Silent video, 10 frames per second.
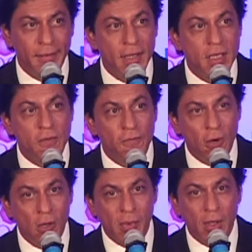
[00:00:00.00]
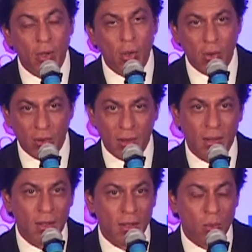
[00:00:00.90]
does form a core,
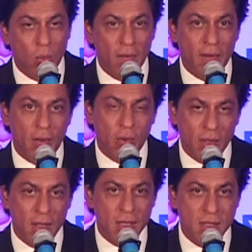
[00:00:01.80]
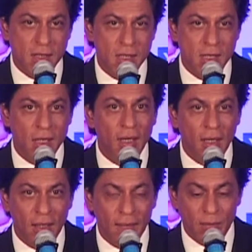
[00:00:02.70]
one of the core industries in
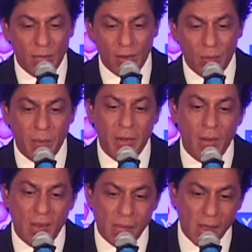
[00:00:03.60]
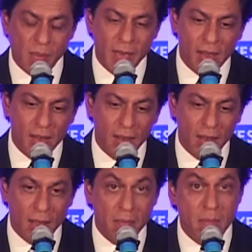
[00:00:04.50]
India. You know, when we talk about make in
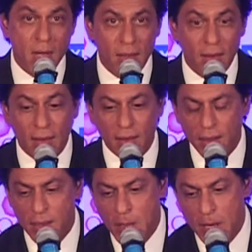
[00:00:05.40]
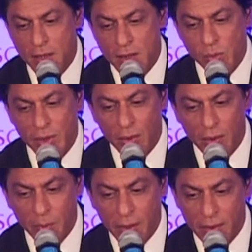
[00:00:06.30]
India, made in India, we
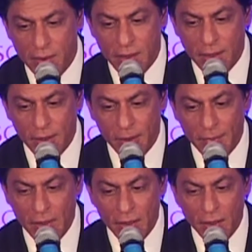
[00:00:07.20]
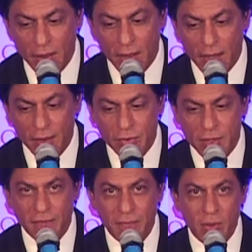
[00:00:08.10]
talk about the kind of
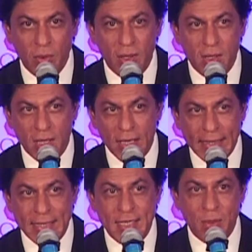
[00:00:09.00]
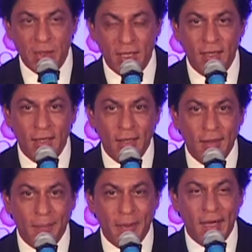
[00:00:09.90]
stuff we do in this country. Somewhere,
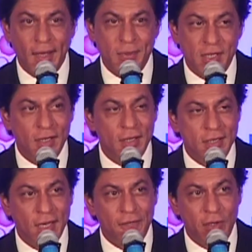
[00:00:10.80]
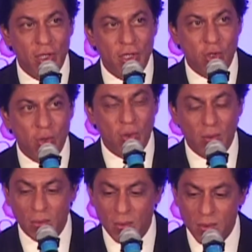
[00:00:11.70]
perhaps a little selfishly so
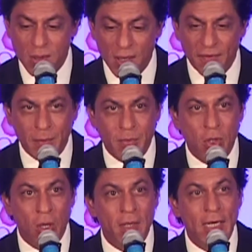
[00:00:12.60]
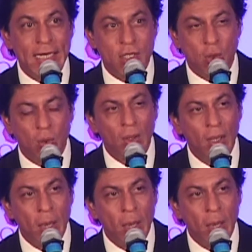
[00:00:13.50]
or self-absorbedly so,